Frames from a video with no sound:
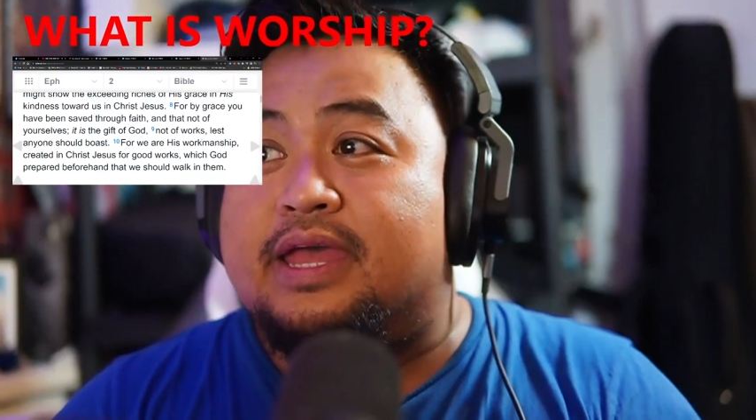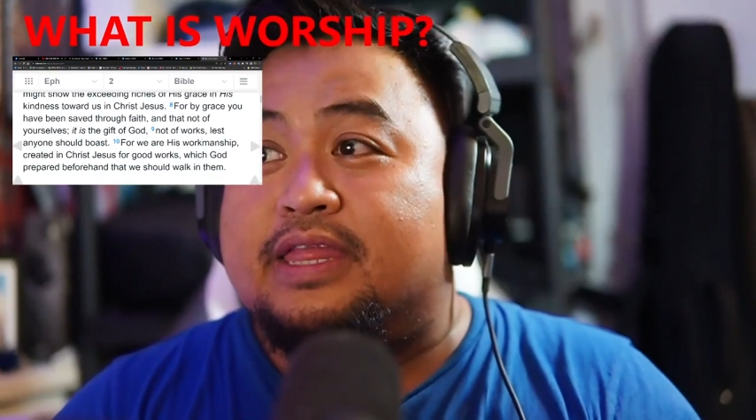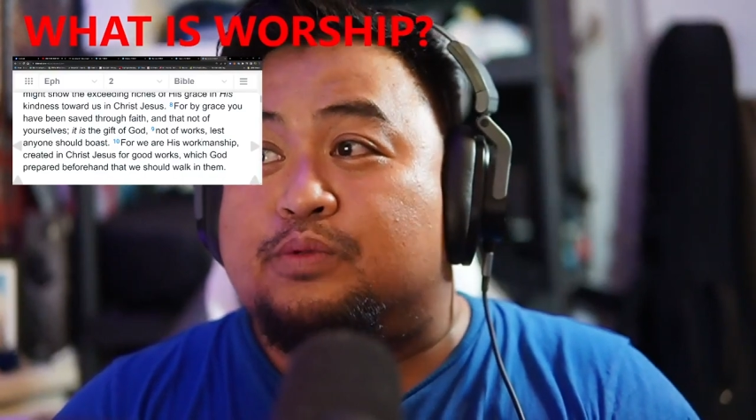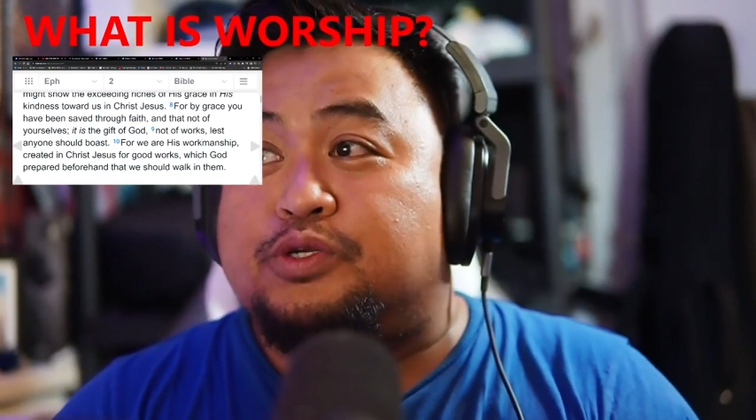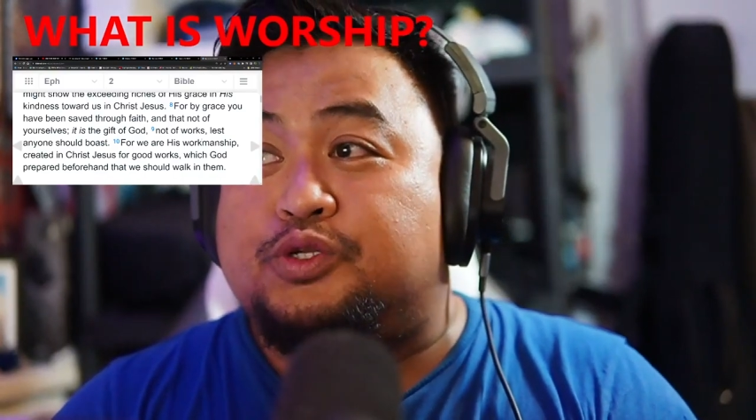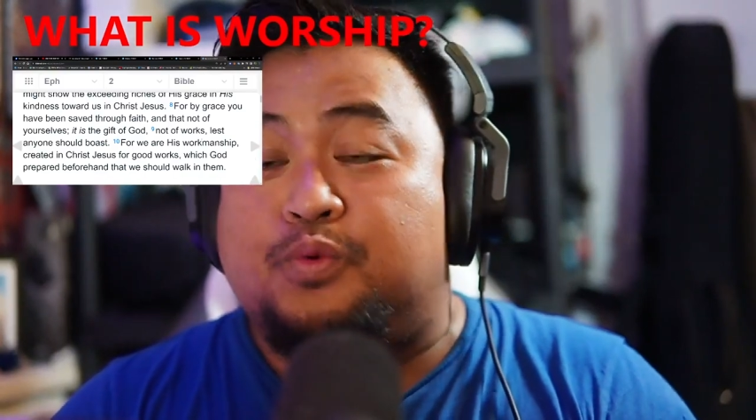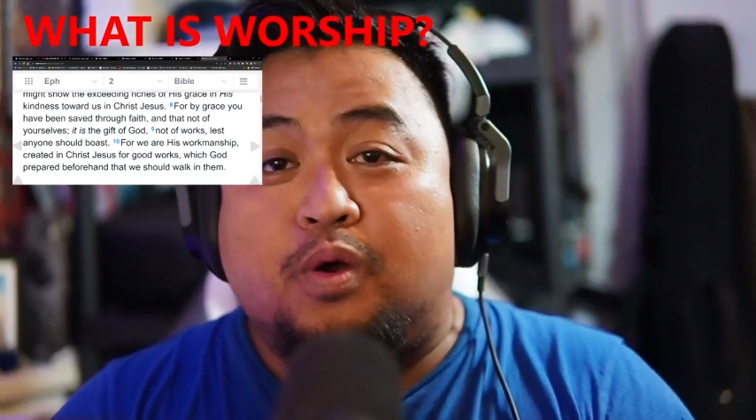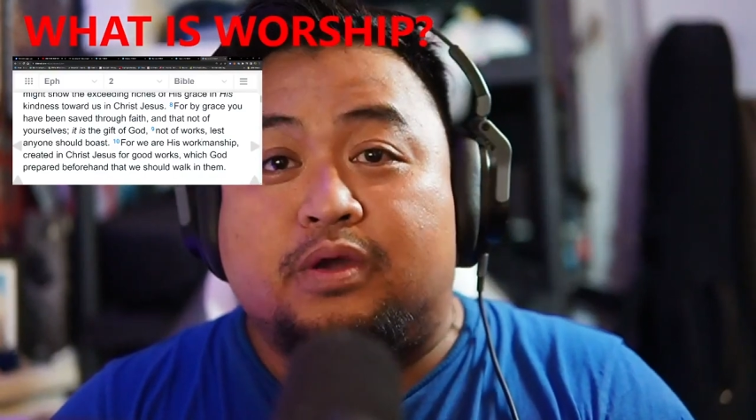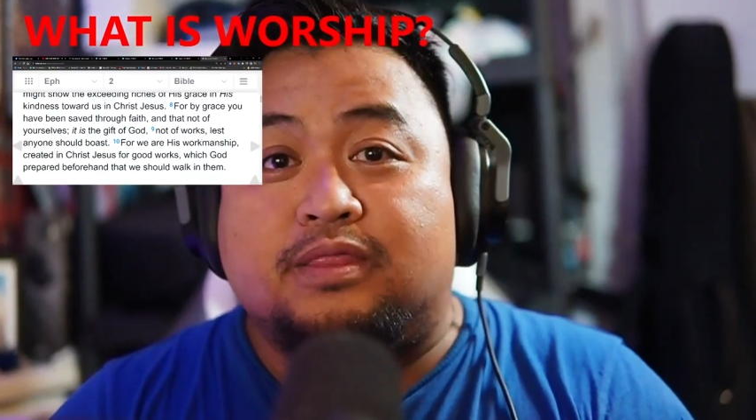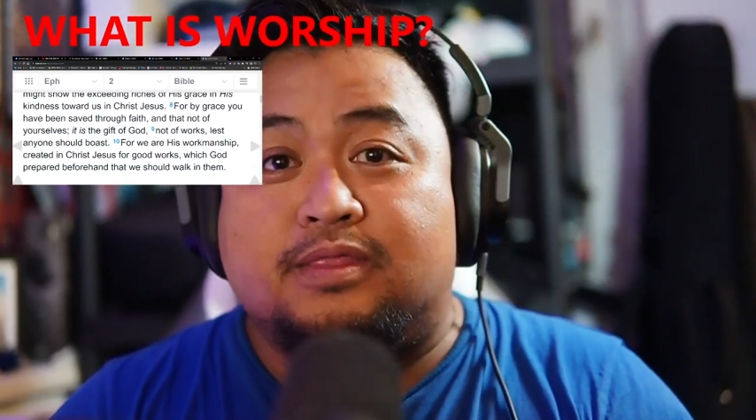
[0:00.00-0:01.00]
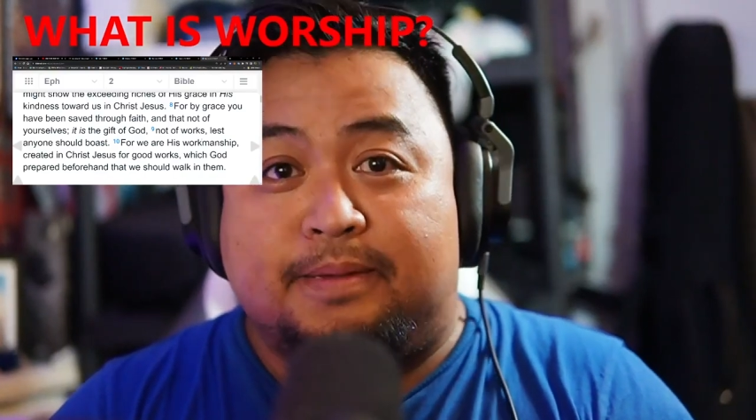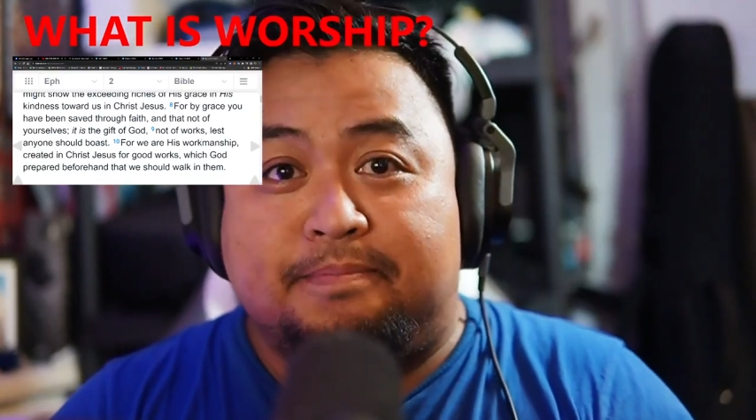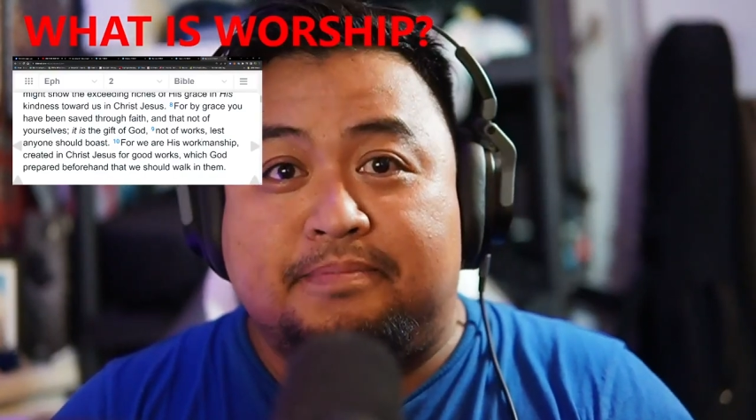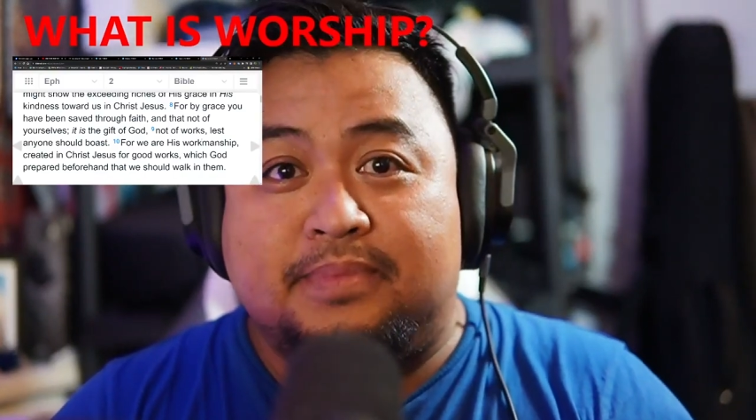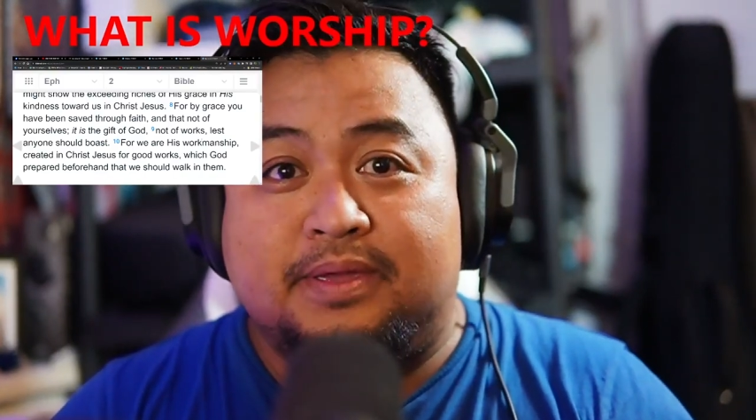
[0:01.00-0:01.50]
that we should walk in them.
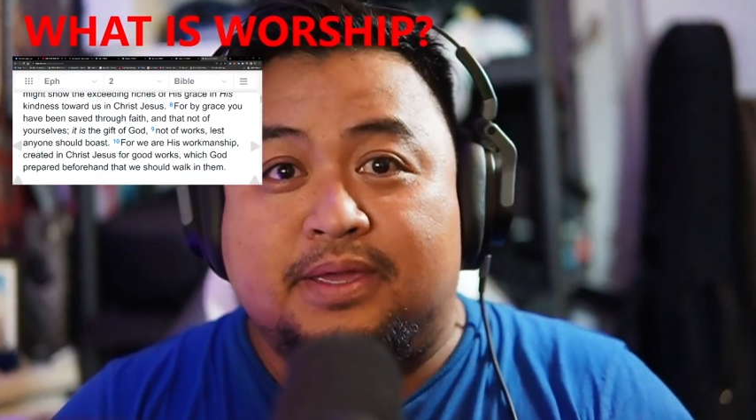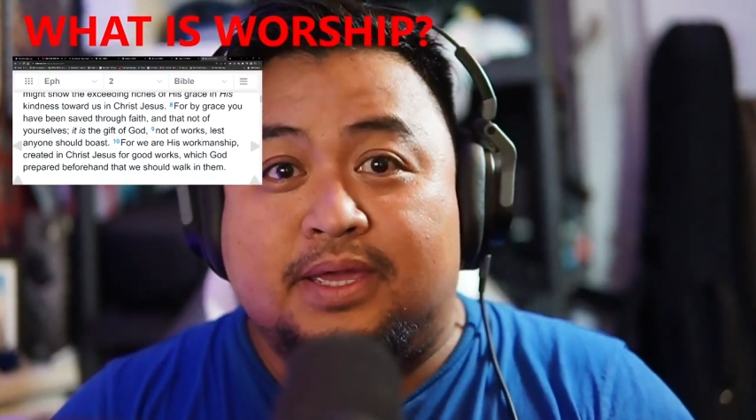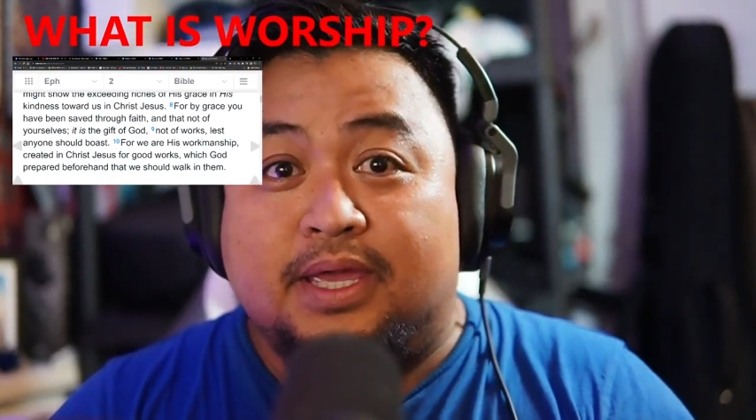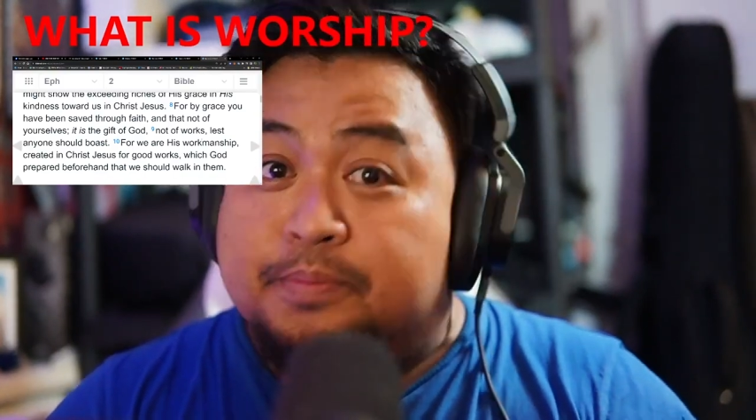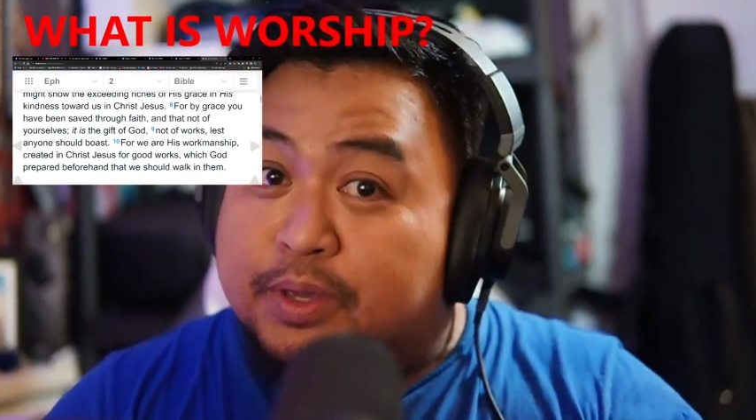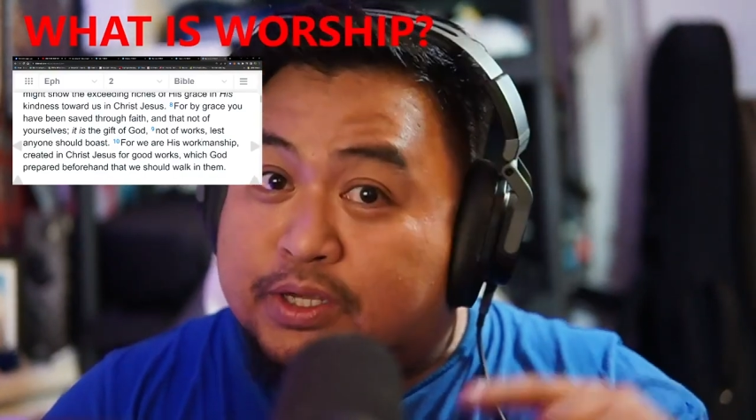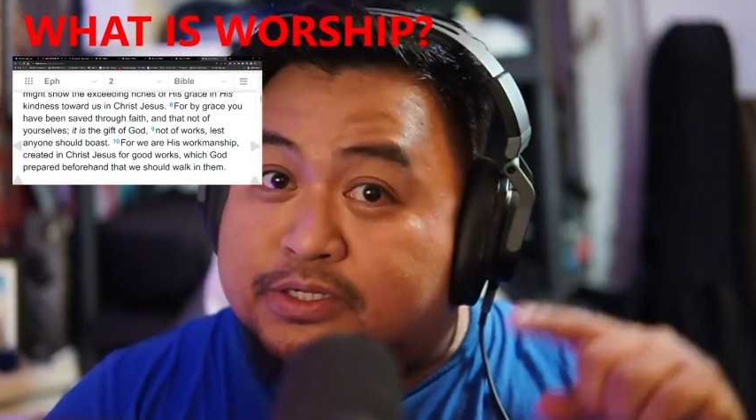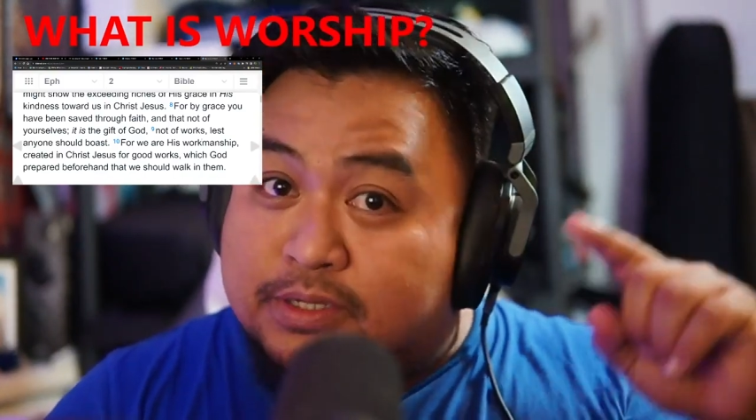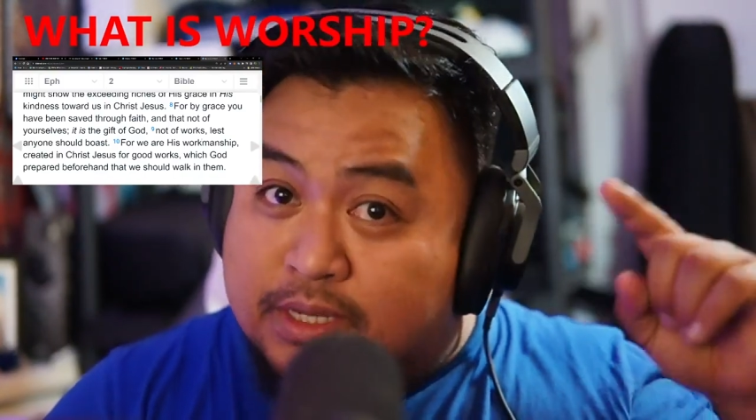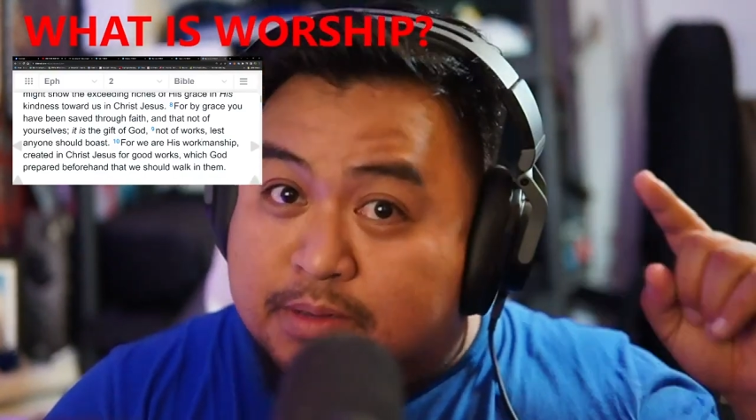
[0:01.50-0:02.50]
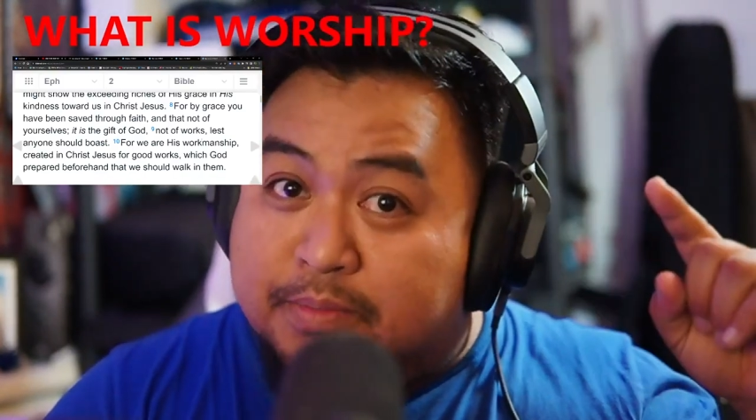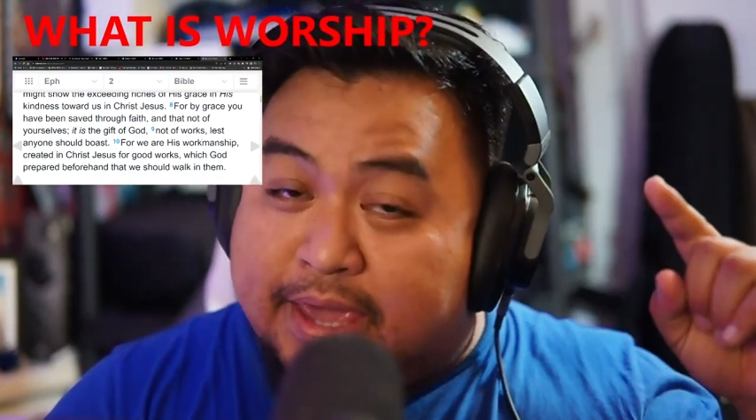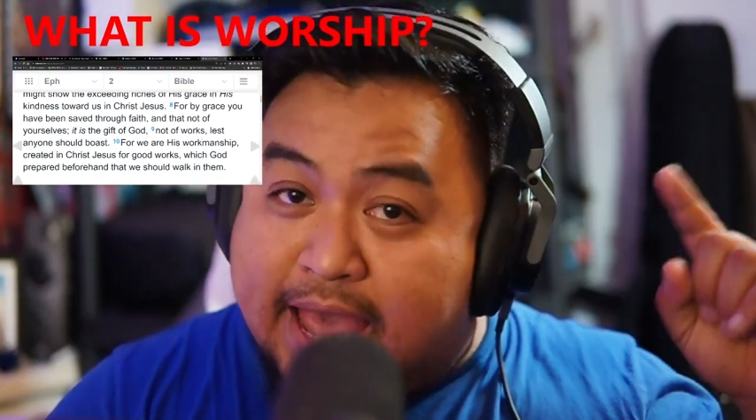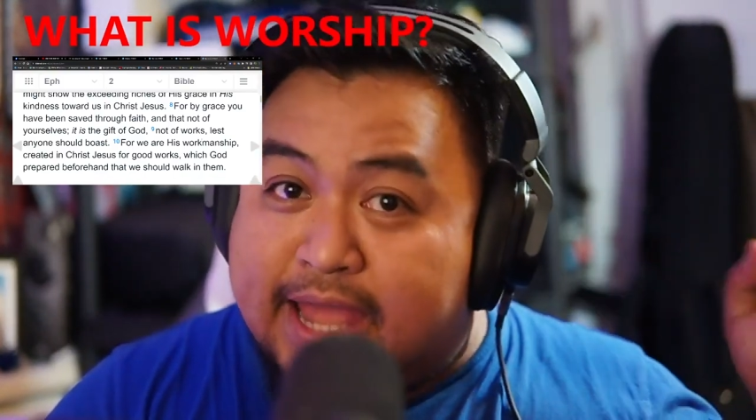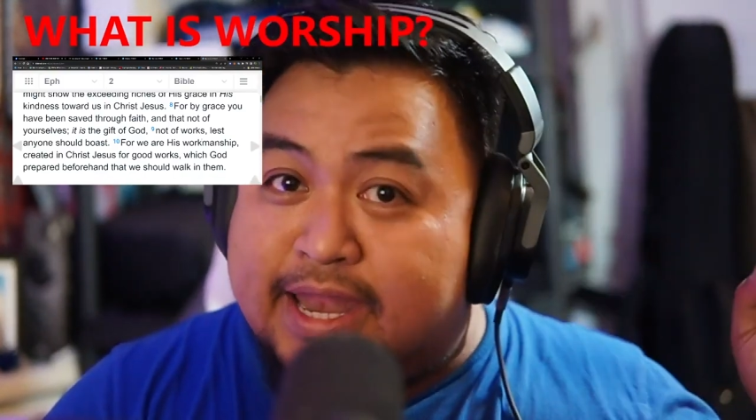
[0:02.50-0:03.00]
Because by
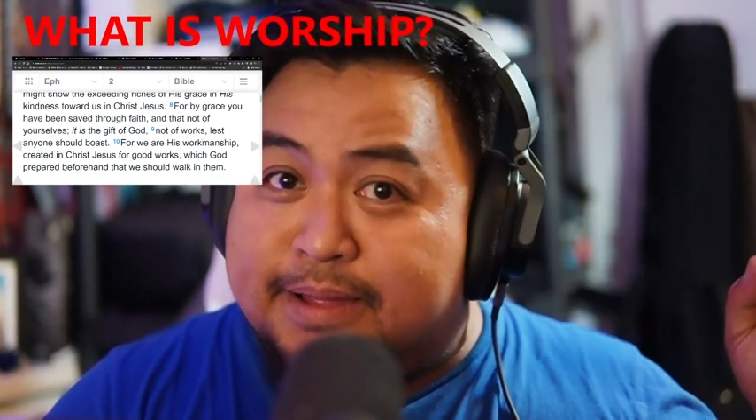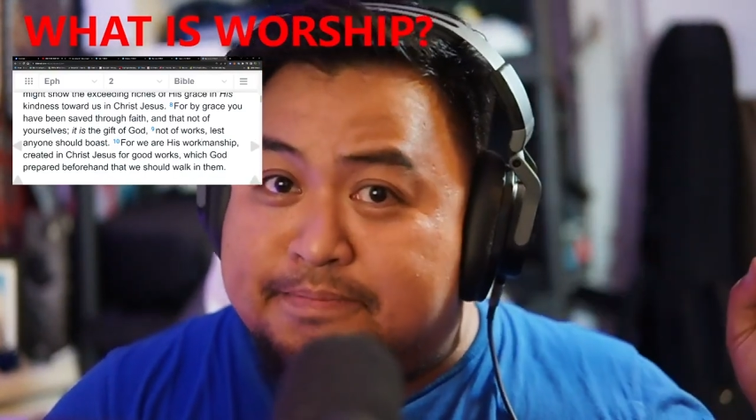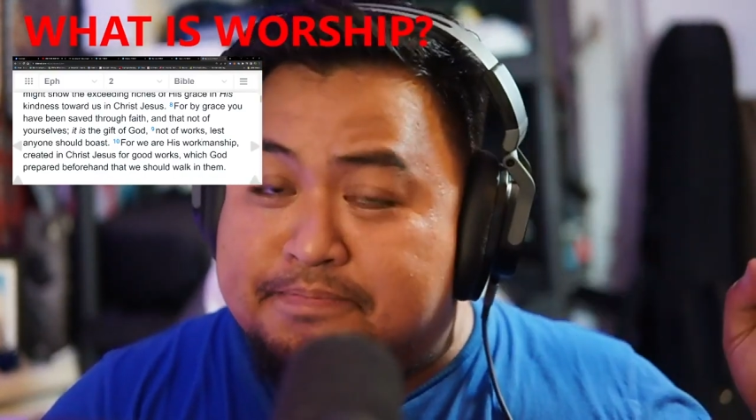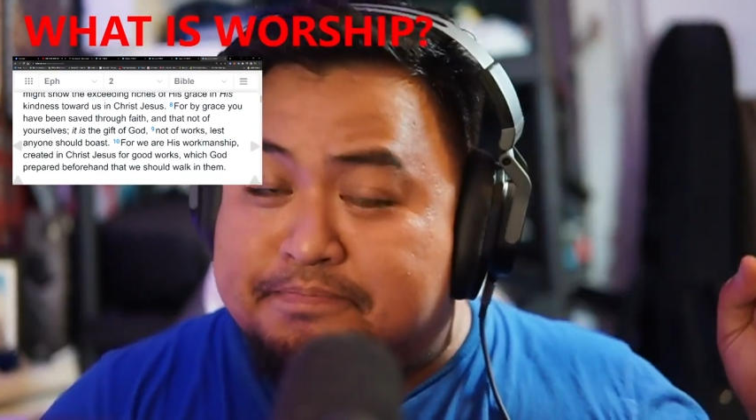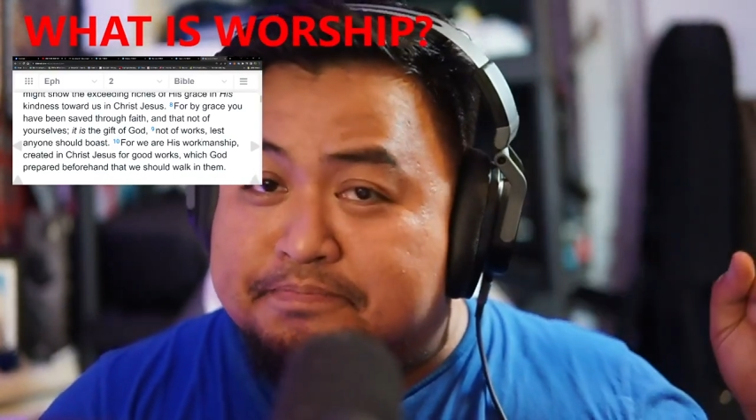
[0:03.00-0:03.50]
Adam,